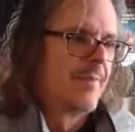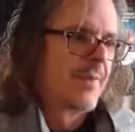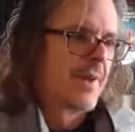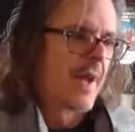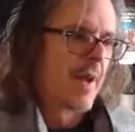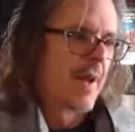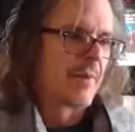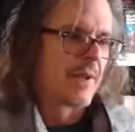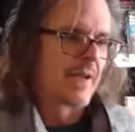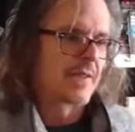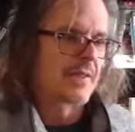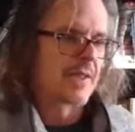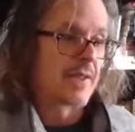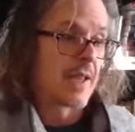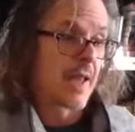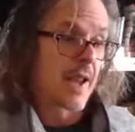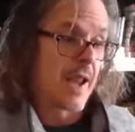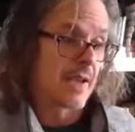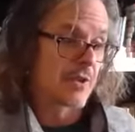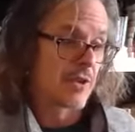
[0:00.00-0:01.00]
I'm guessing
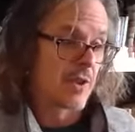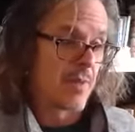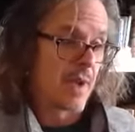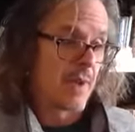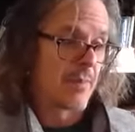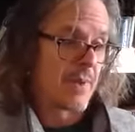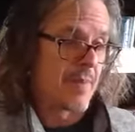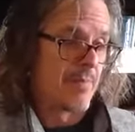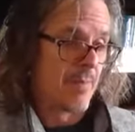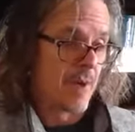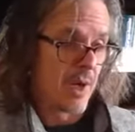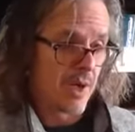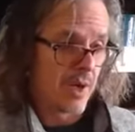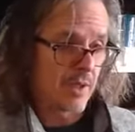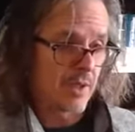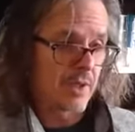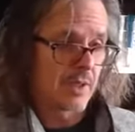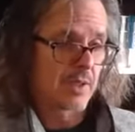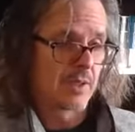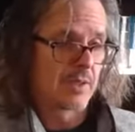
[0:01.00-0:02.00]
that actually might be
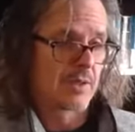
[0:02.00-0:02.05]
Mark.